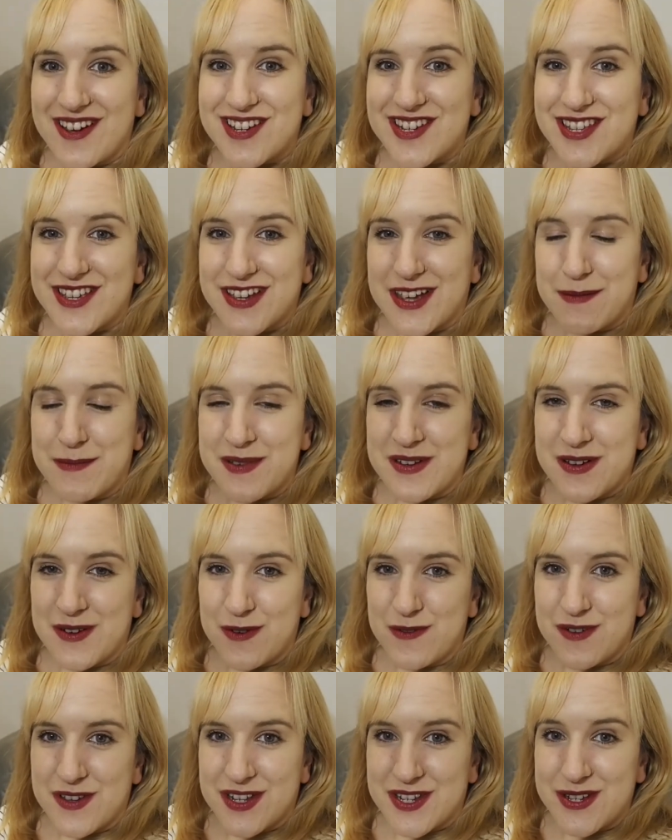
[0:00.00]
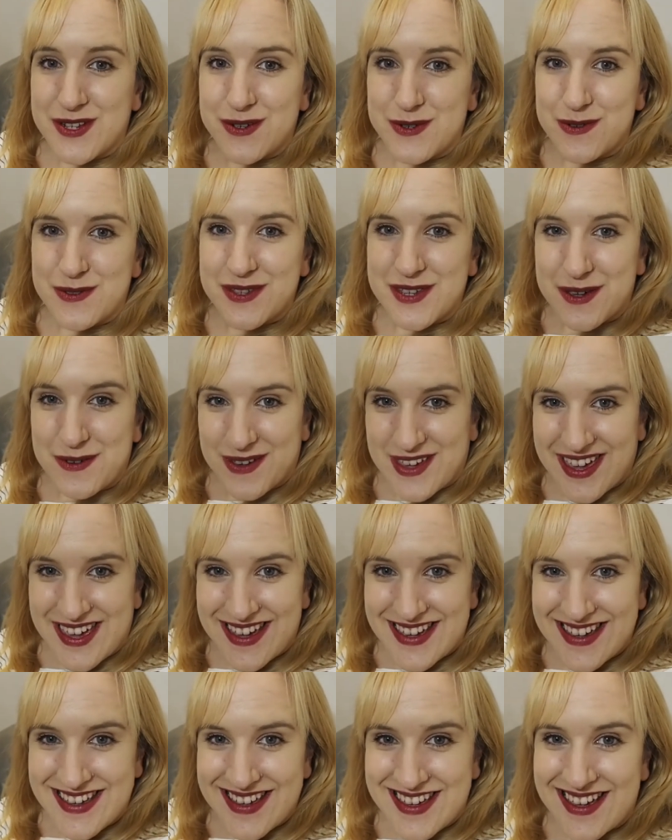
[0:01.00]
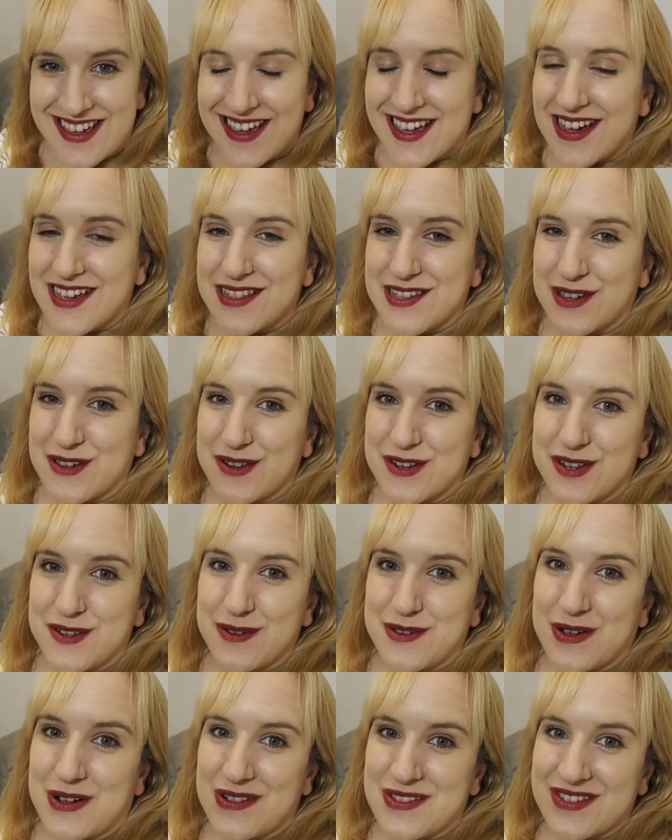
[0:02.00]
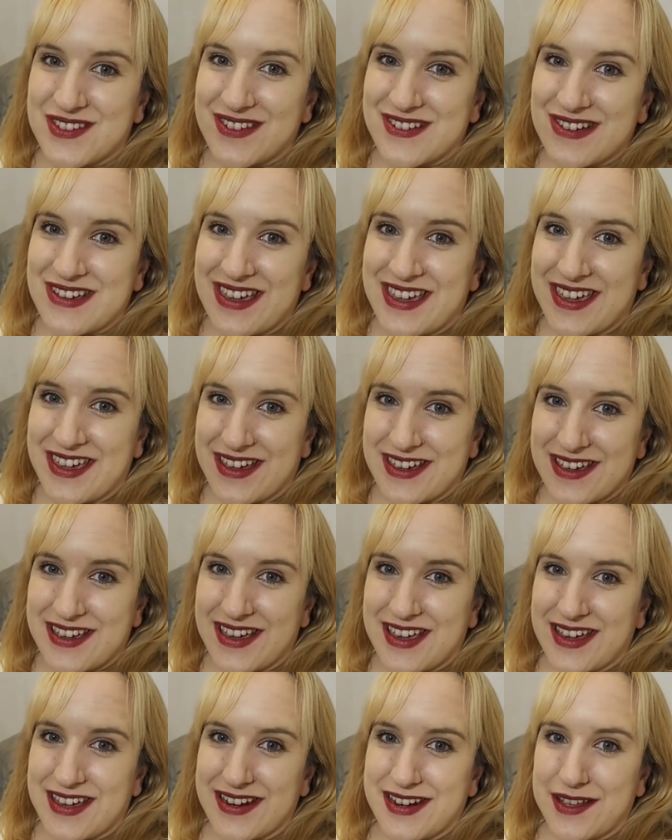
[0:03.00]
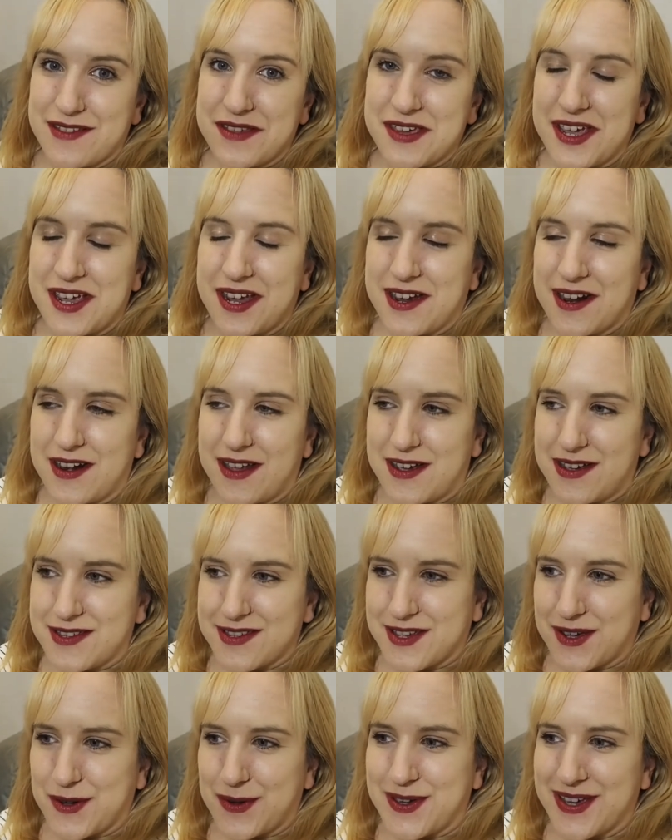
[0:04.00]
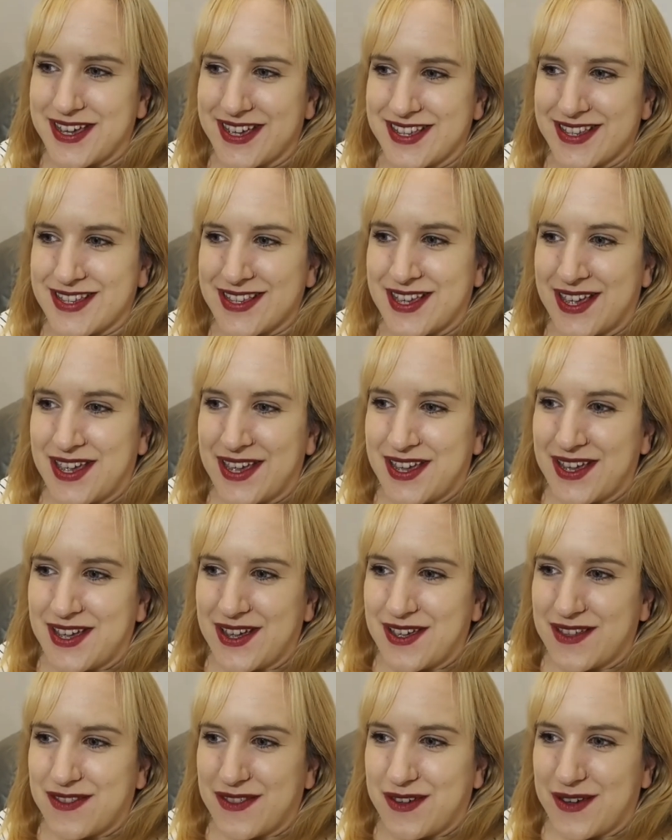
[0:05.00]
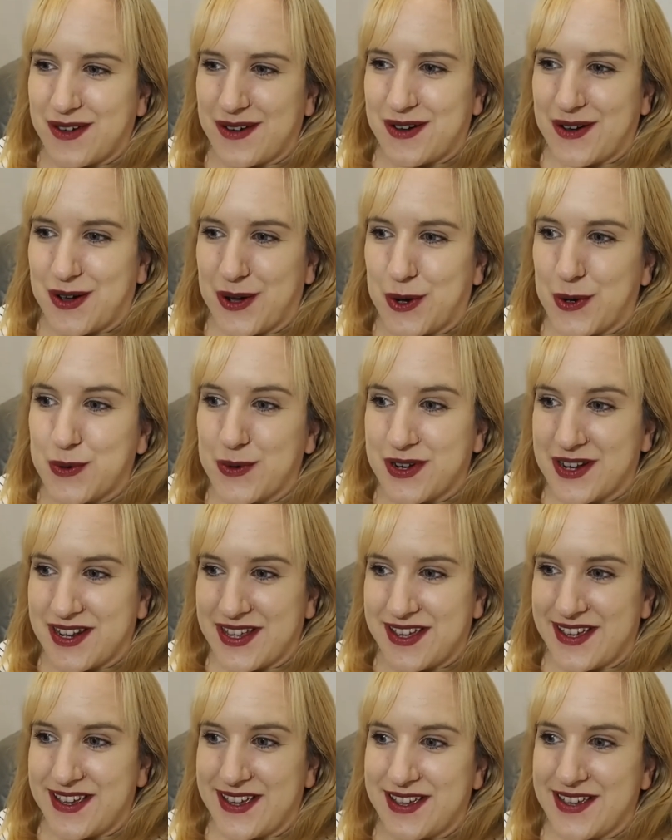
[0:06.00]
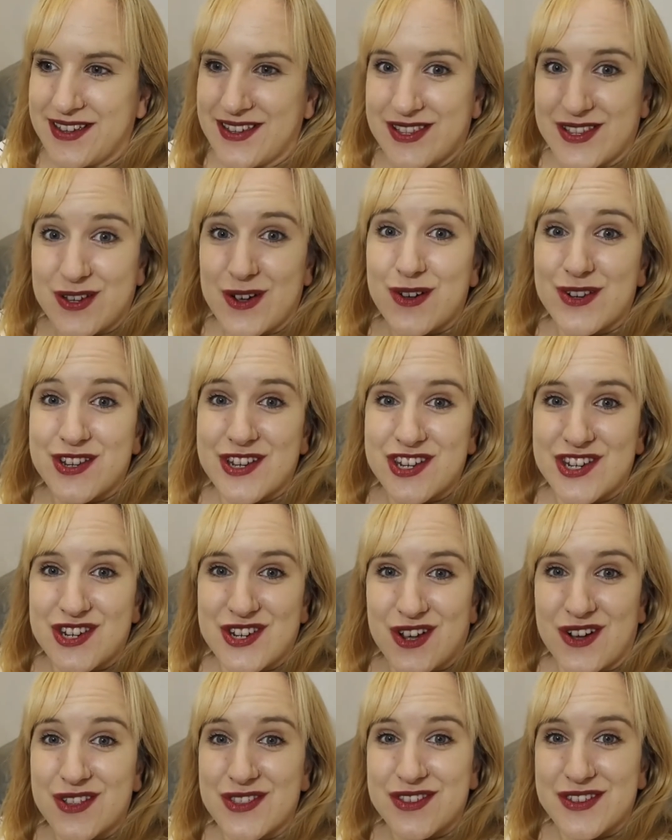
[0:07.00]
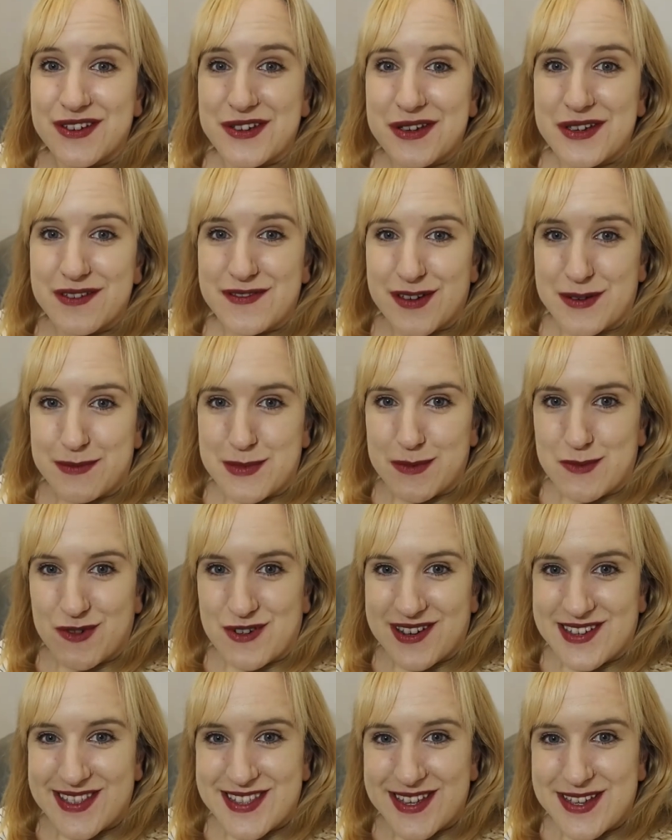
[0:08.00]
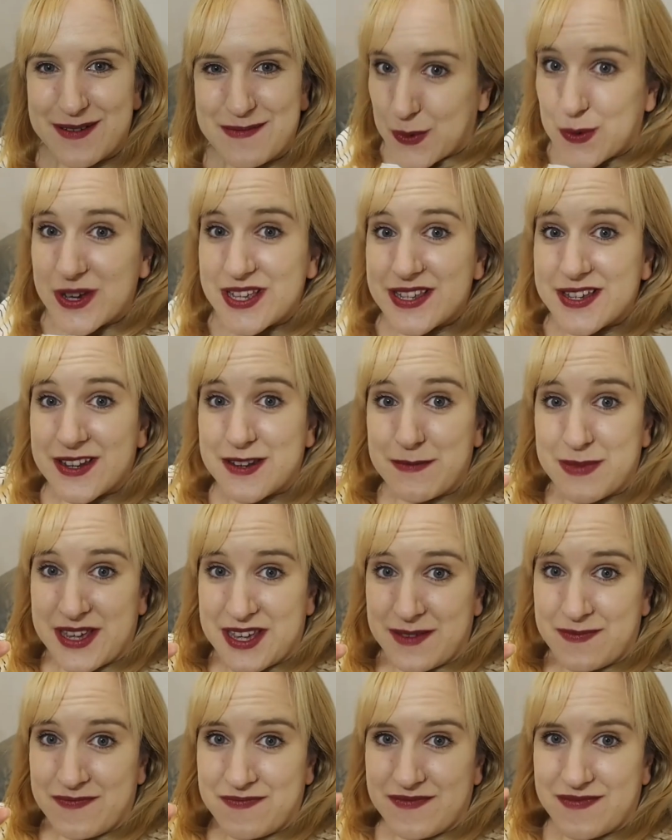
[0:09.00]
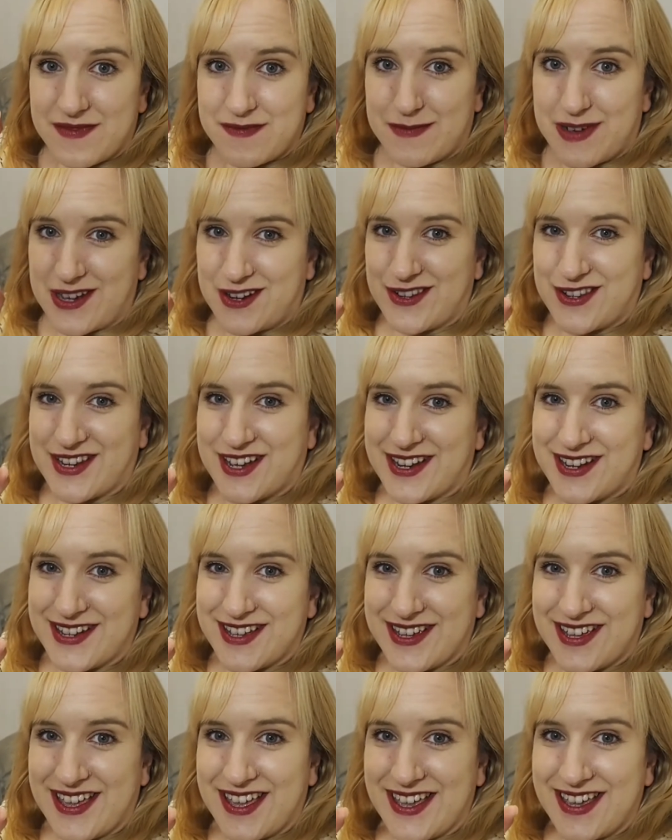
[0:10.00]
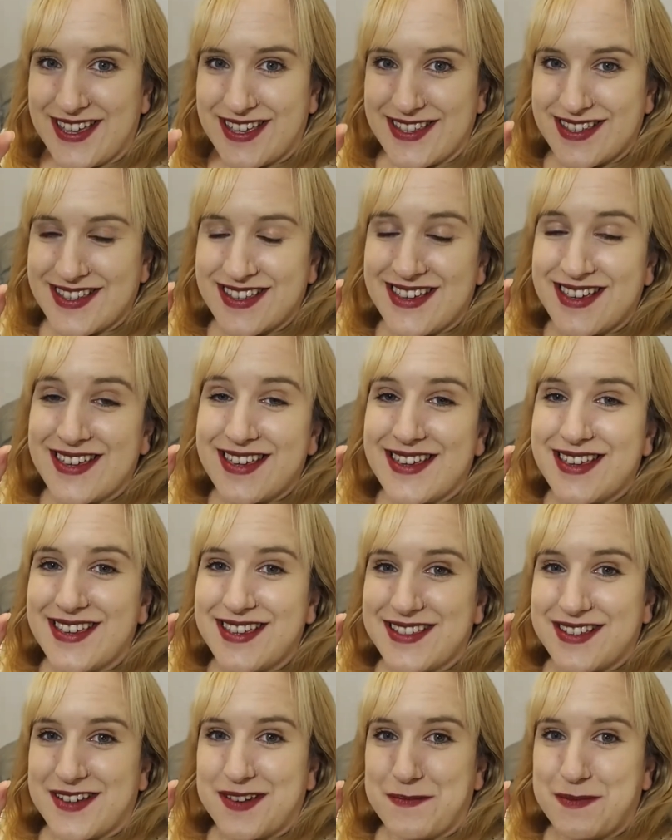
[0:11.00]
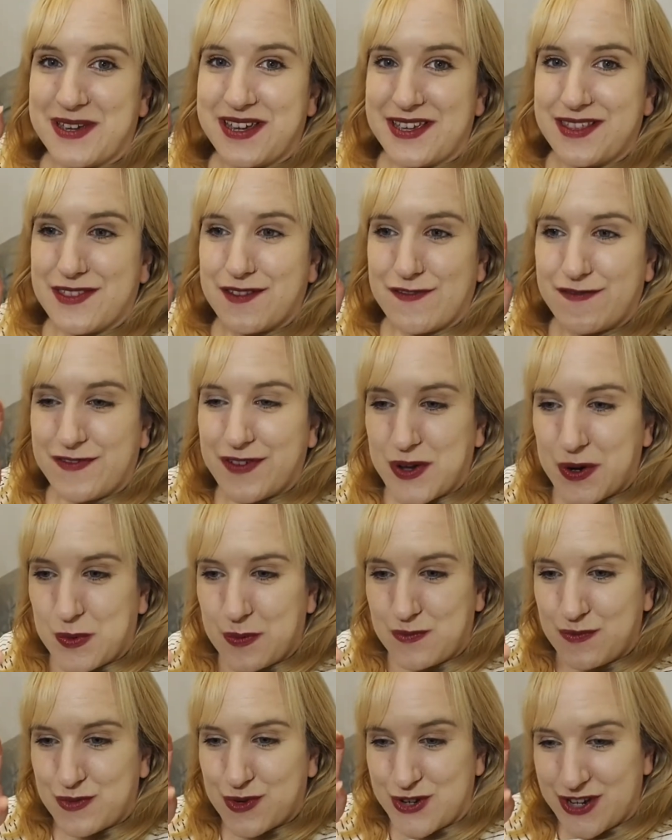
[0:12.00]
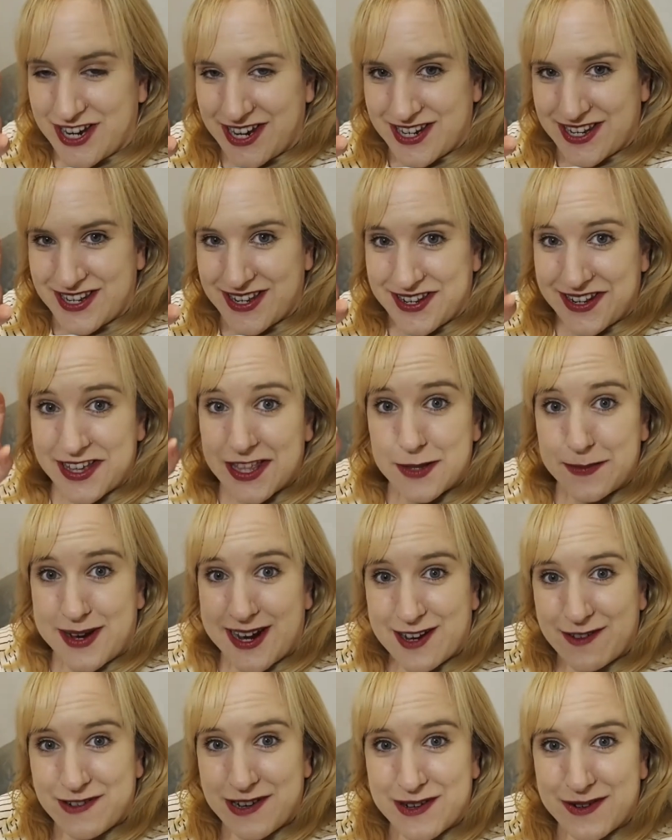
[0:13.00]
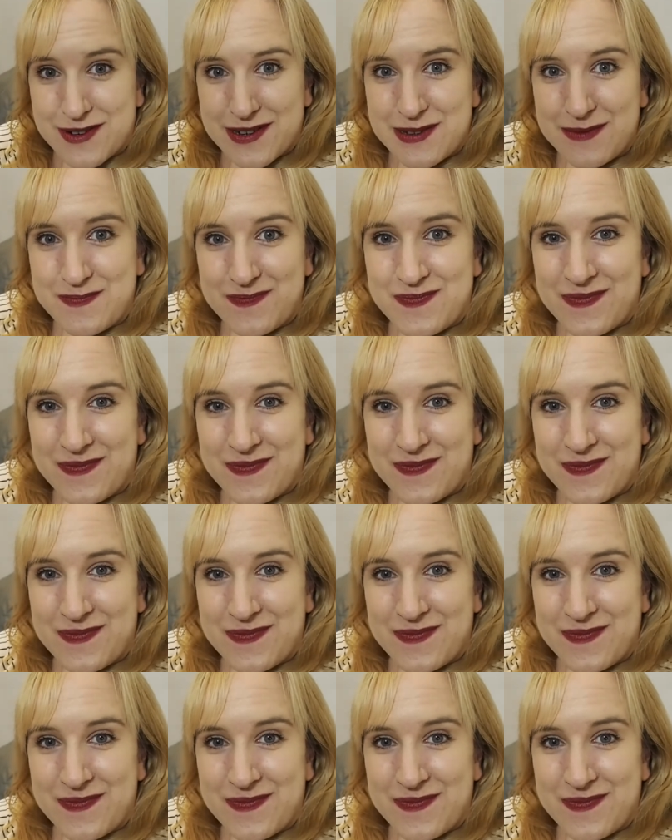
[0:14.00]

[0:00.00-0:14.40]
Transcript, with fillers: actually coming over to the UK and they're going to do a concert here. And I think Glasgow is their only Scottish concert, if I remember rightly. What it's going to be, my understanding, is it's going to be the film projected in the background